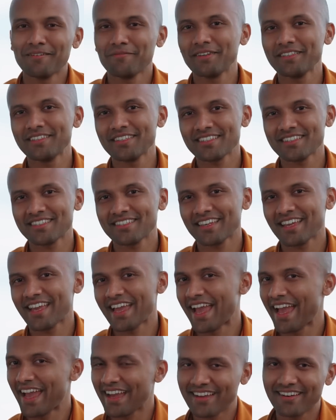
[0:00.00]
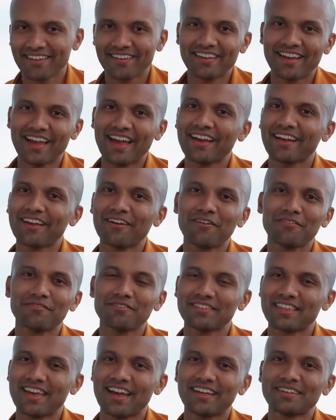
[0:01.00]
We just hang
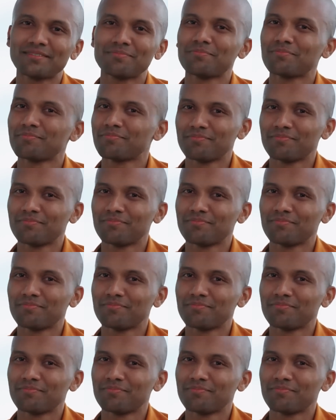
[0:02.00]
over that